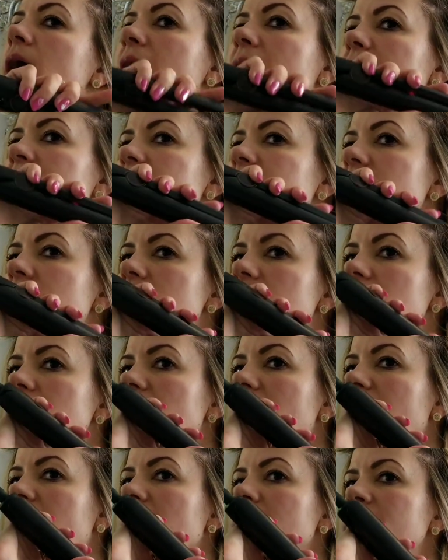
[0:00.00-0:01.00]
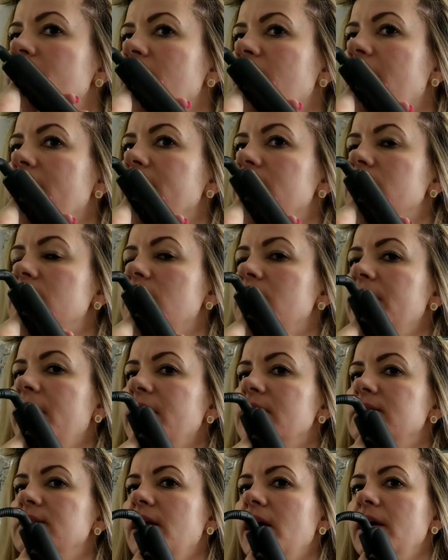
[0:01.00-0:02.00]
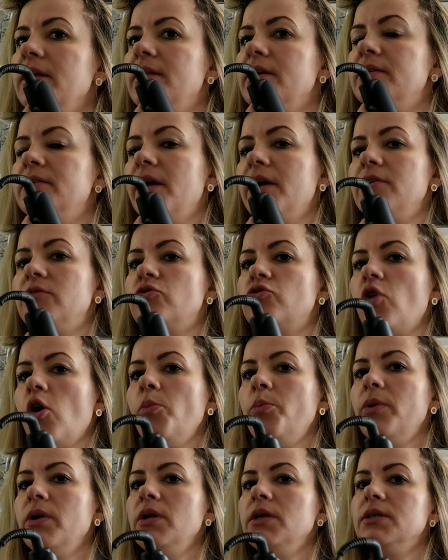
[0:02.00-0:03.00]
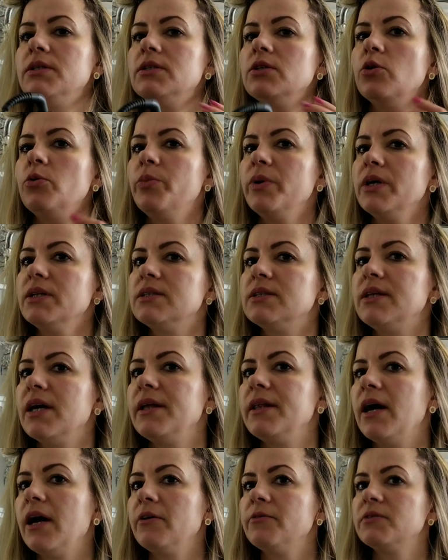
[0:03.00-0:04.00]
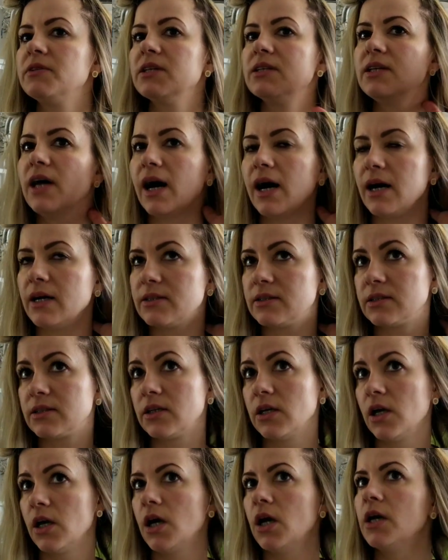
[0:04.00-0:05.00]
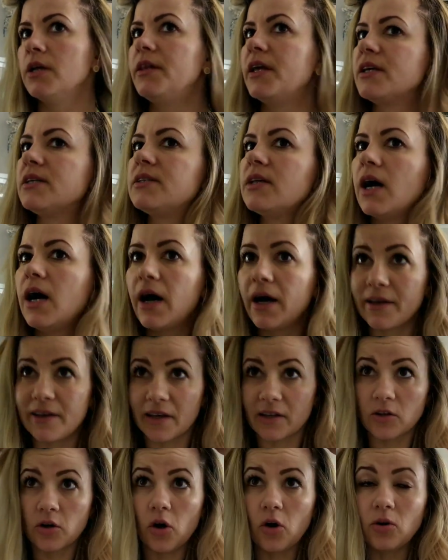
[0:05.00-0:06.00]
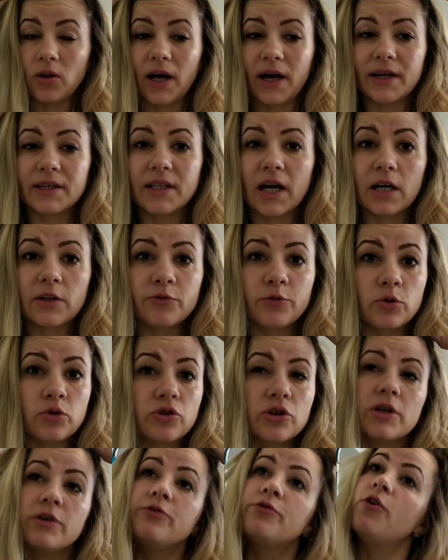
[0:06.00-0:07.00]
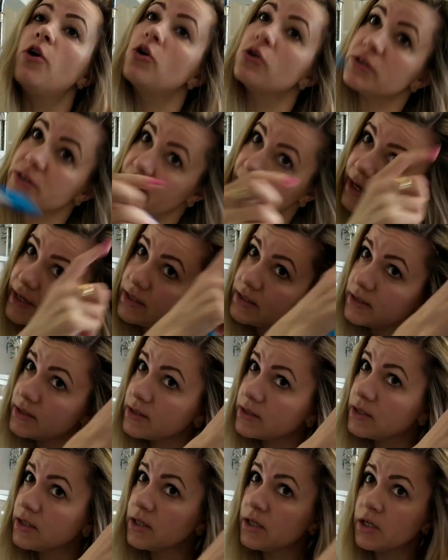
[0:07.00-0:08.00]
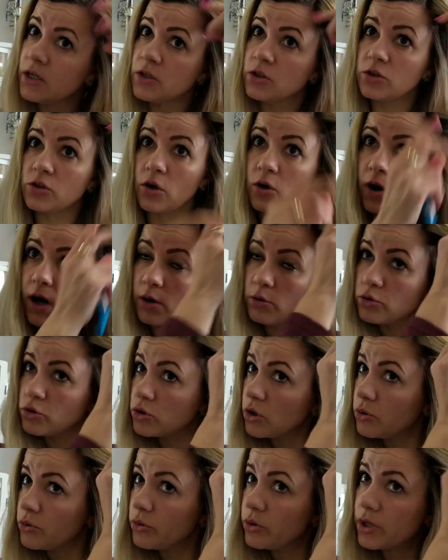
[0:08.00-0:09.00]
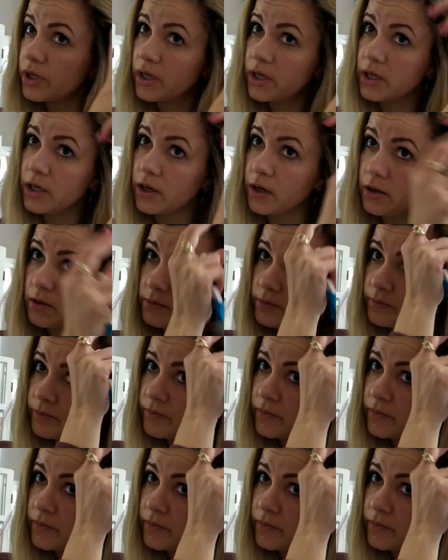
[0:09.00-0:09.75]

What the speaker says: I have like the next day that they drop a little bit, then after that I can go like that for 3-4 days. So I'll show you here.